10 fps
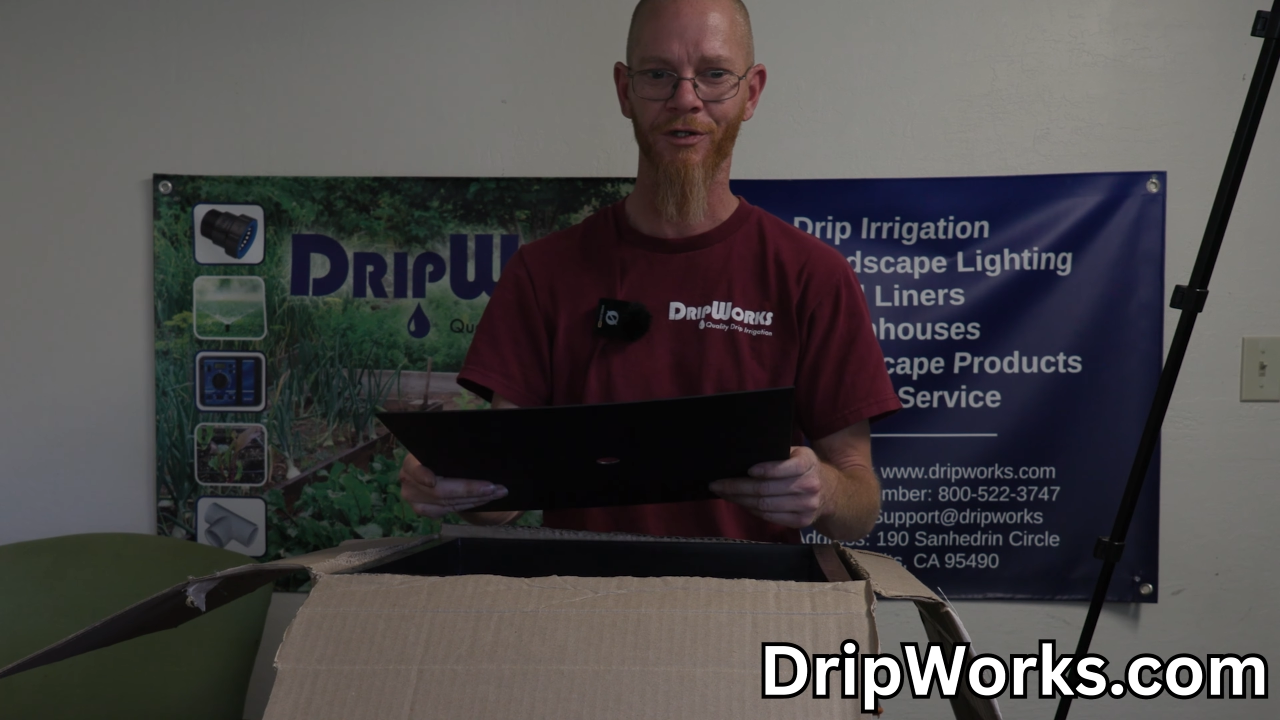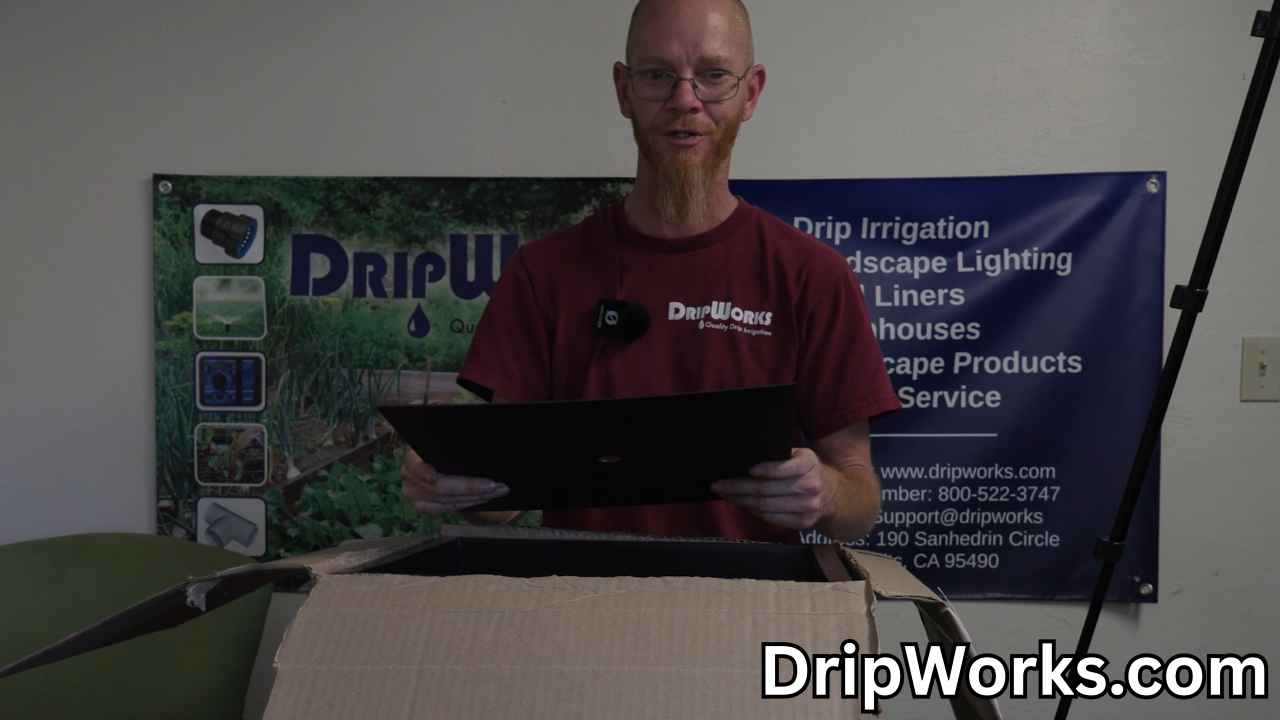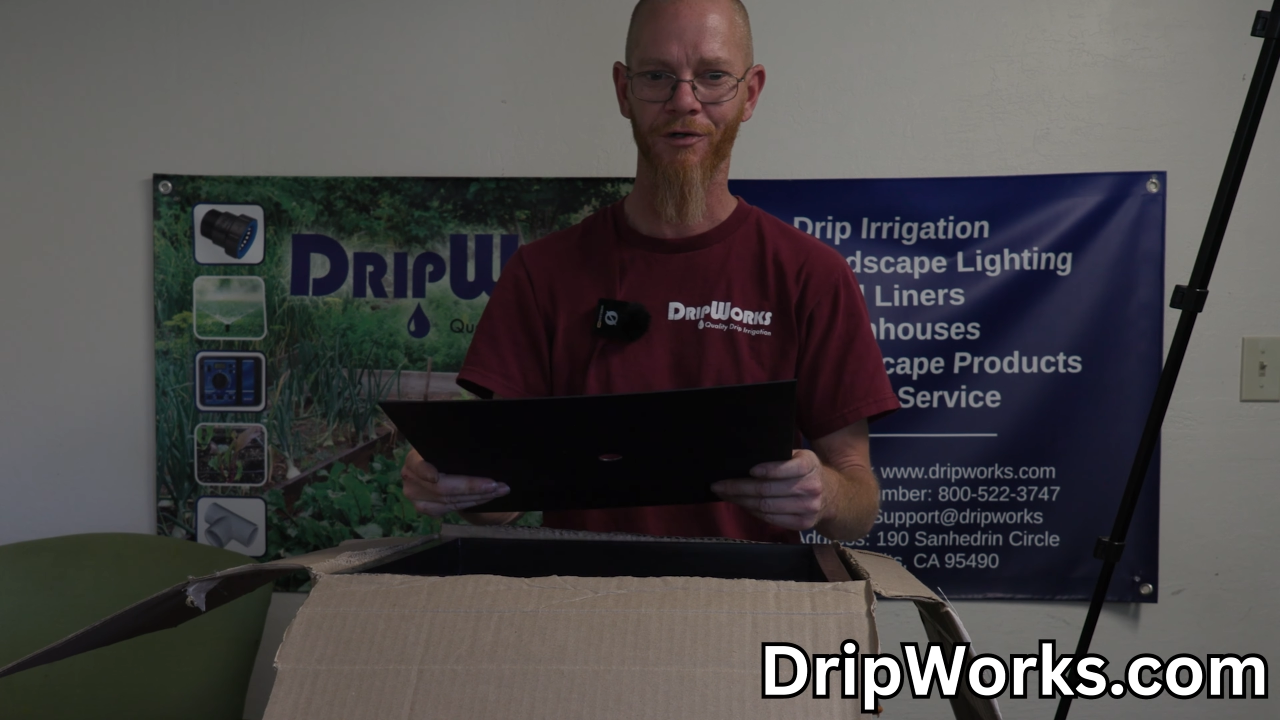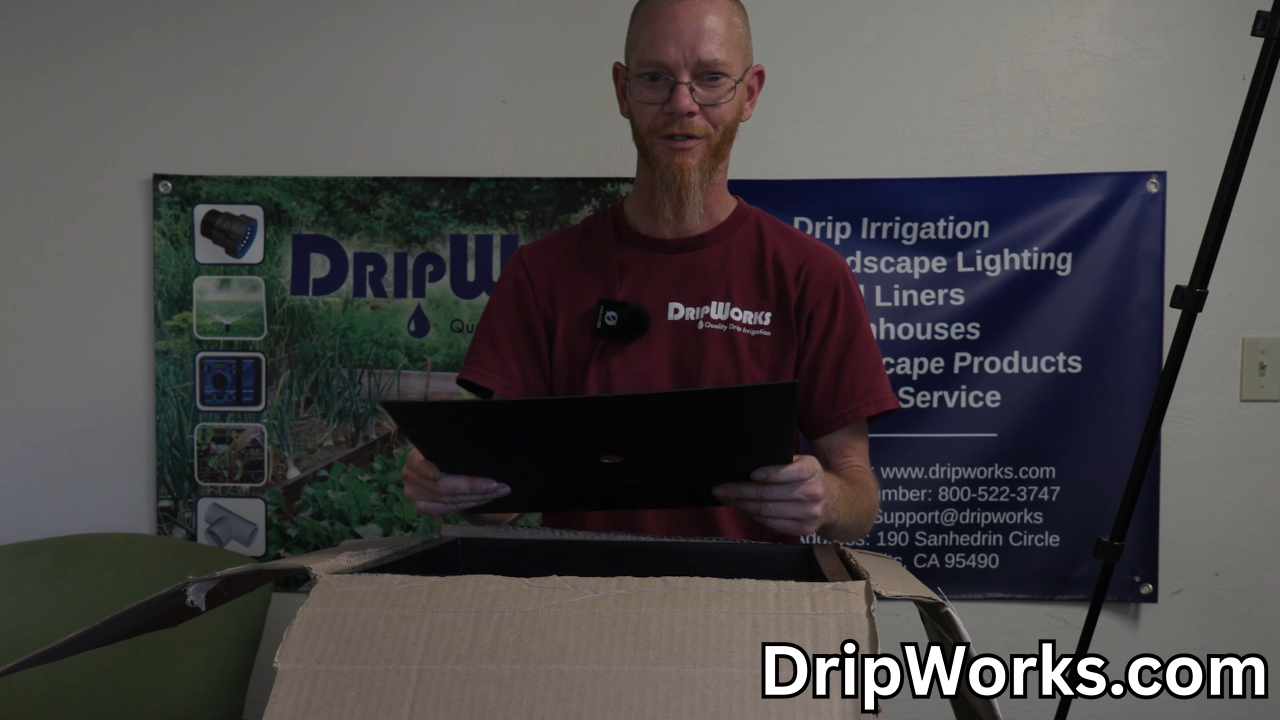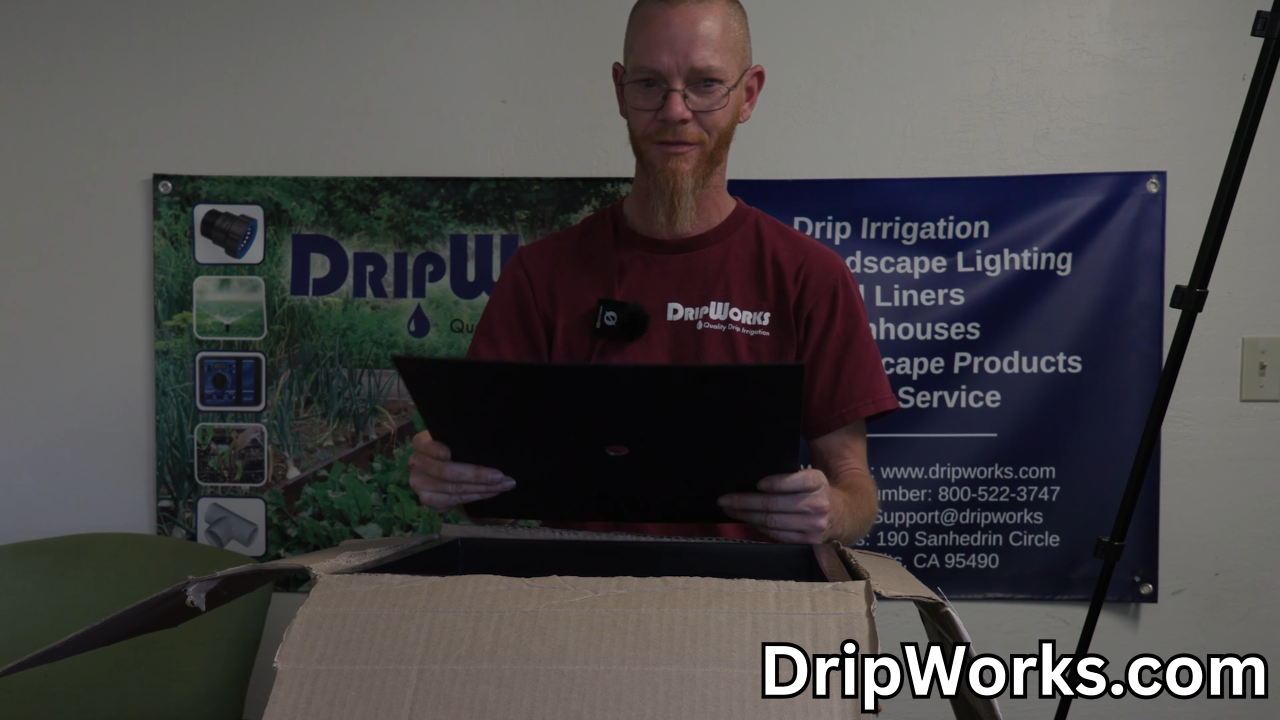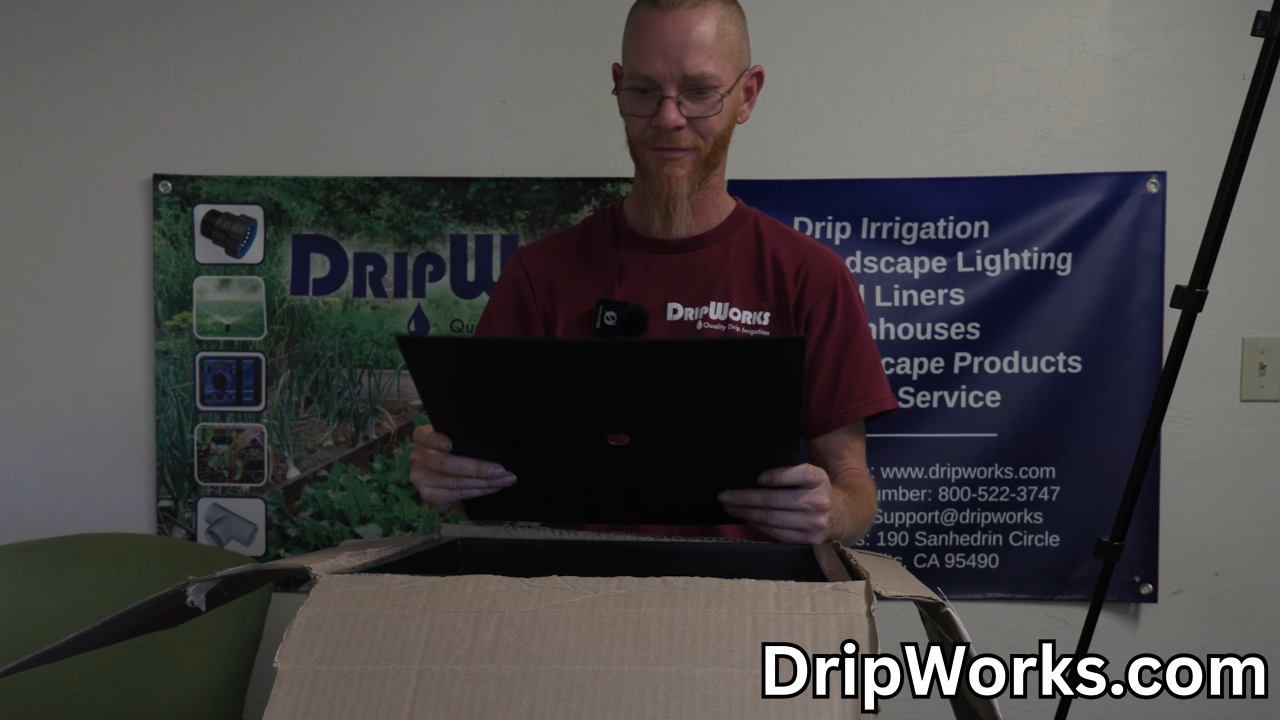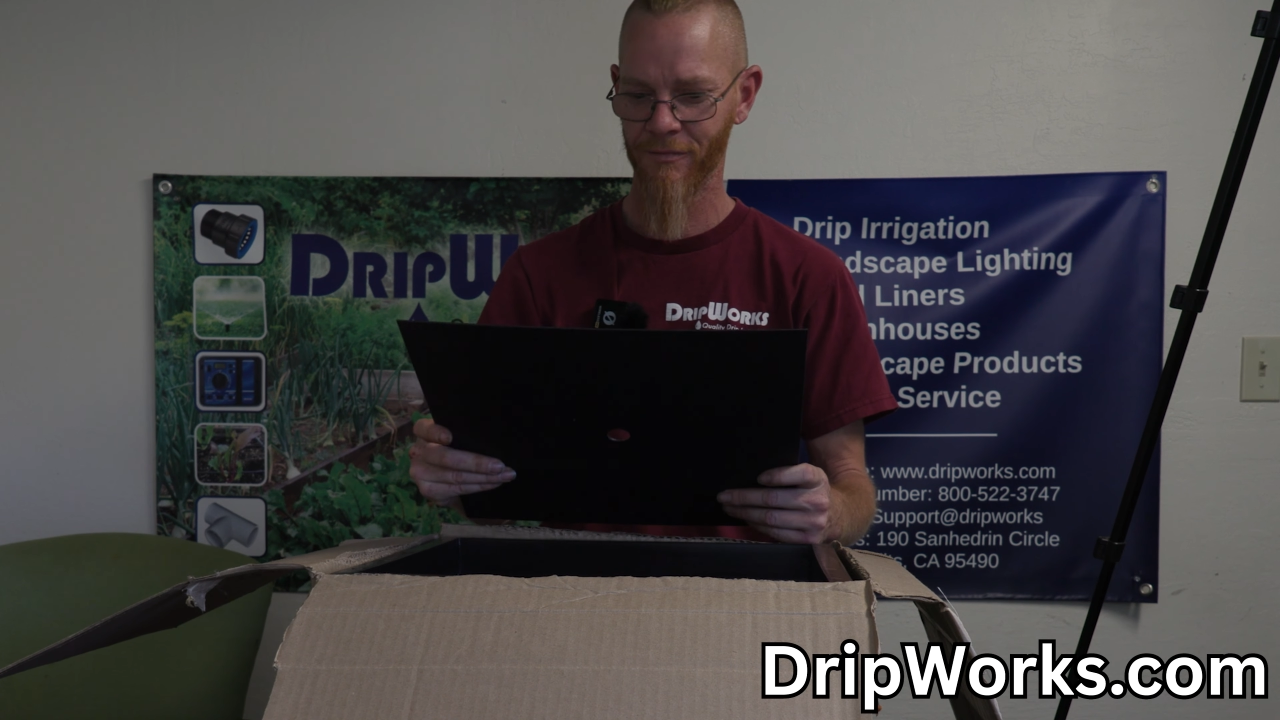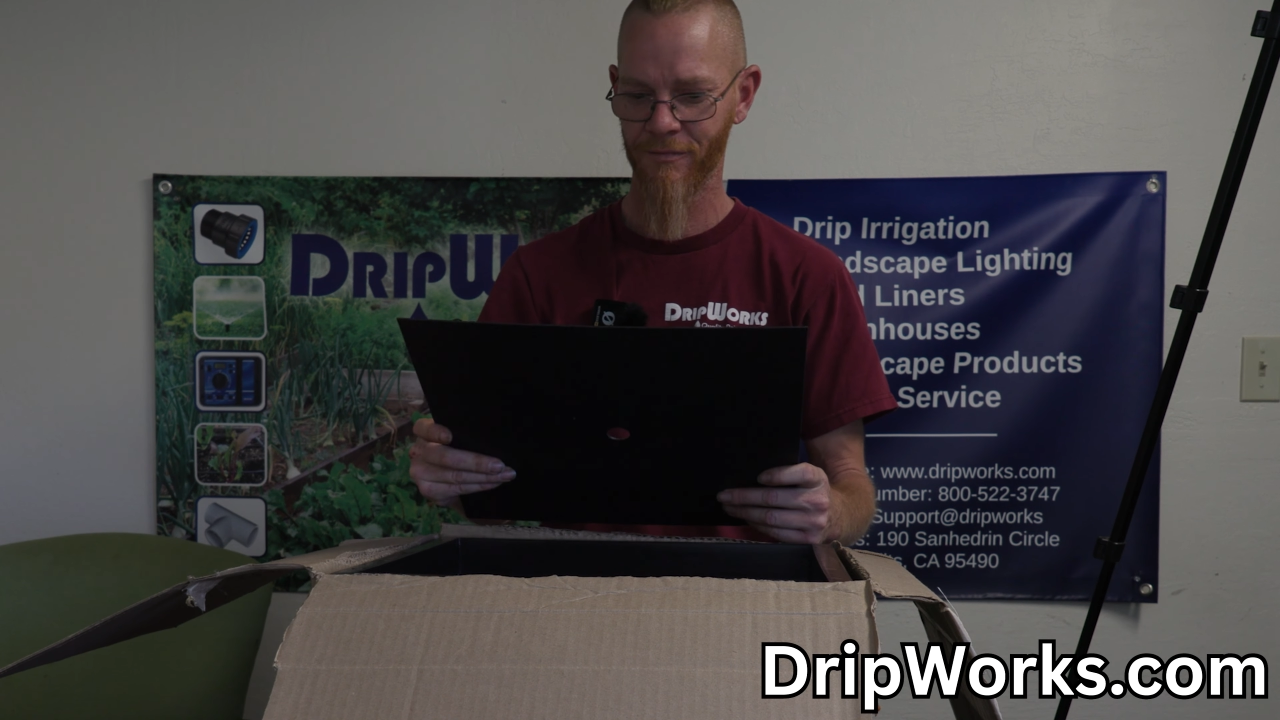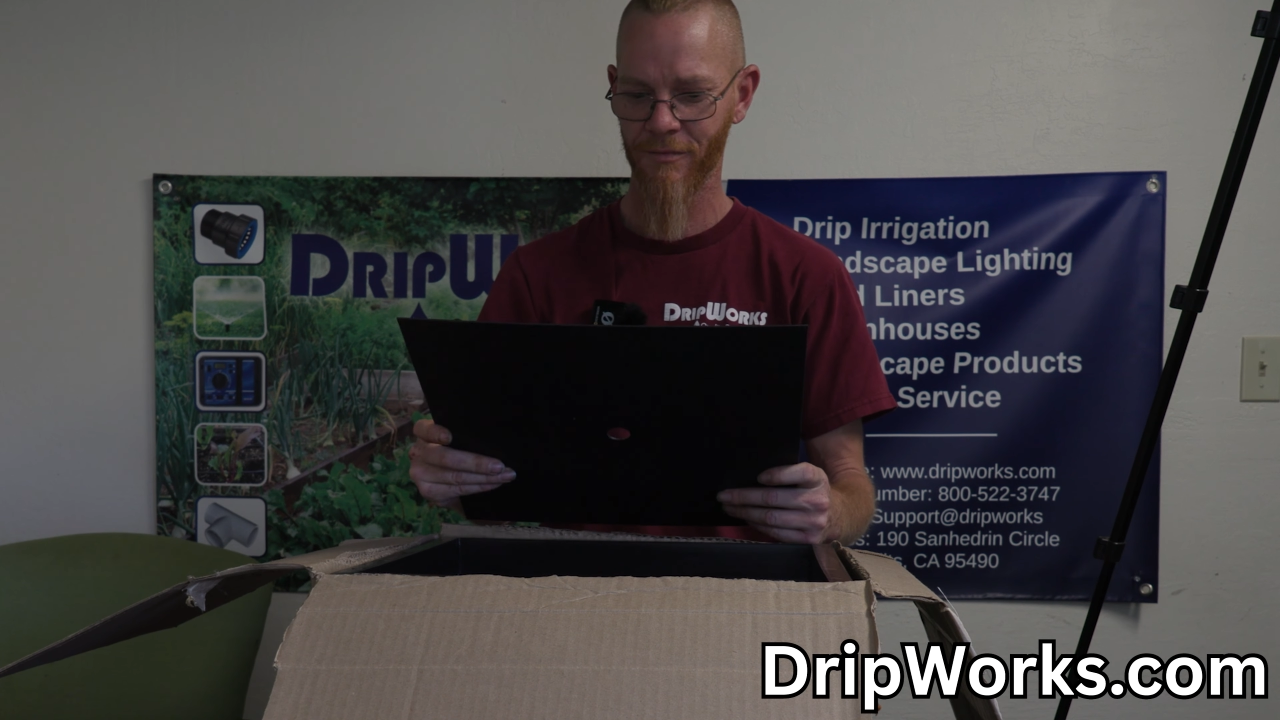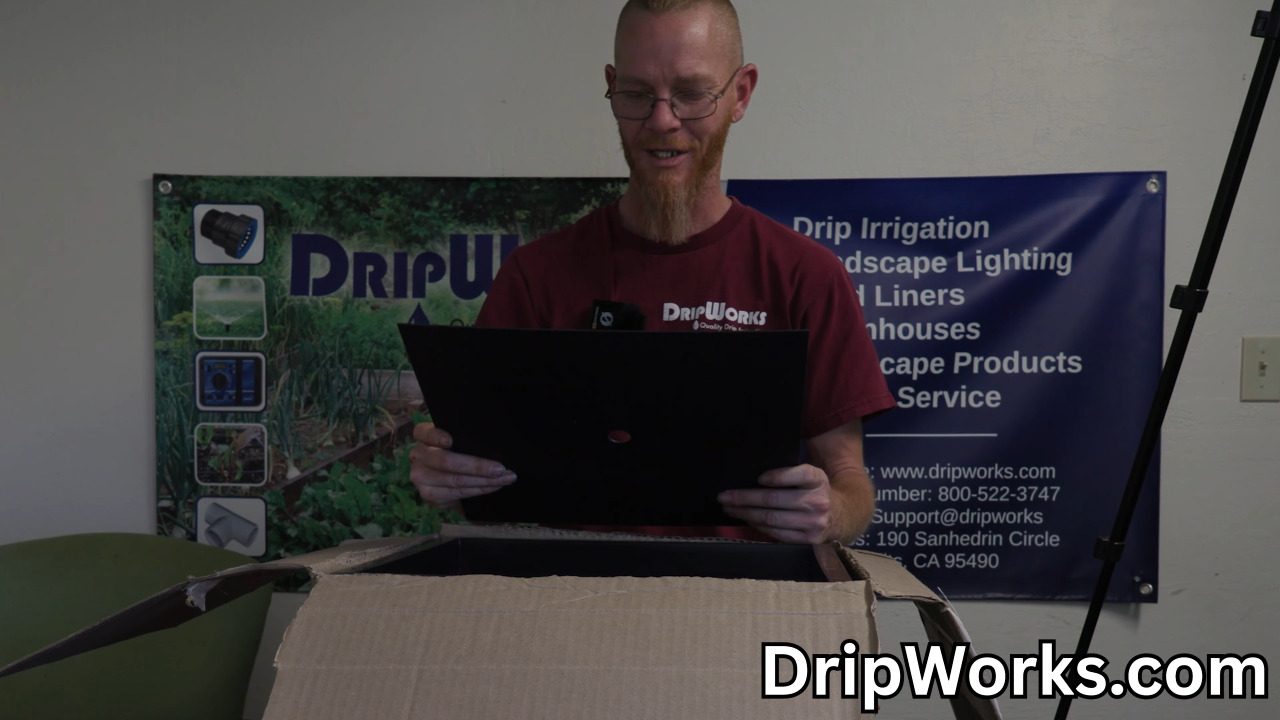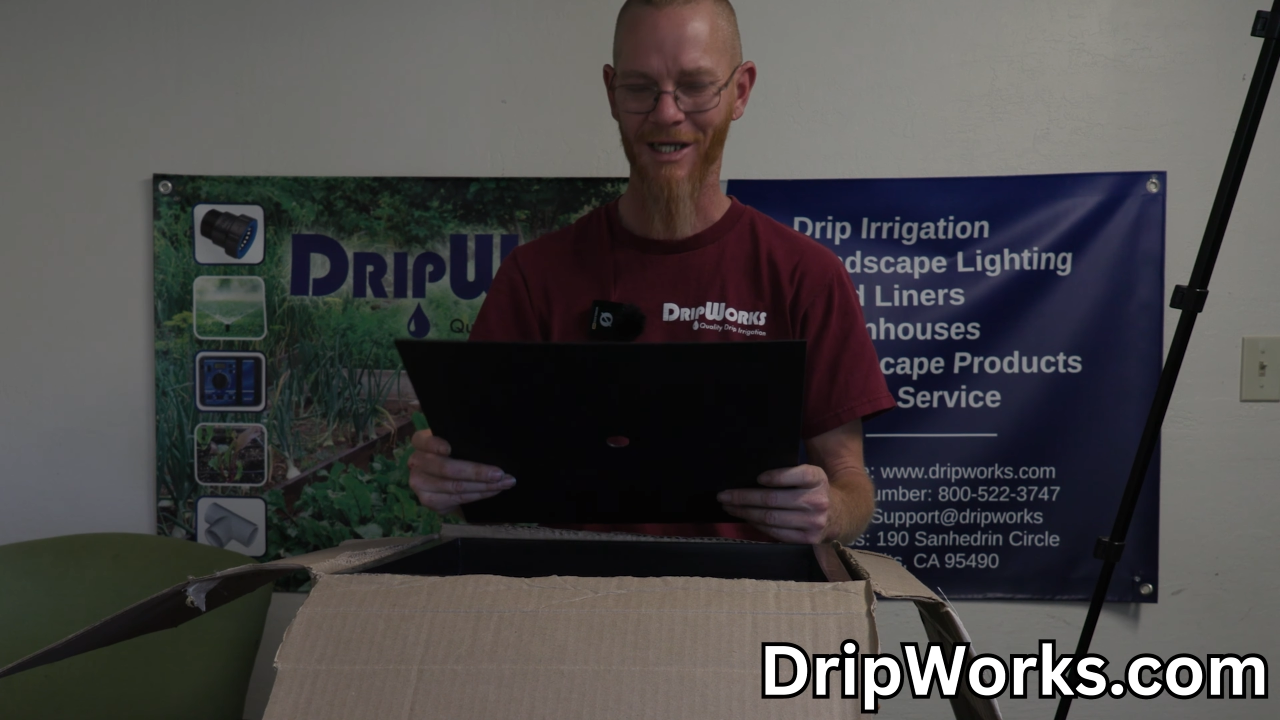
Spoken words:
you're doing.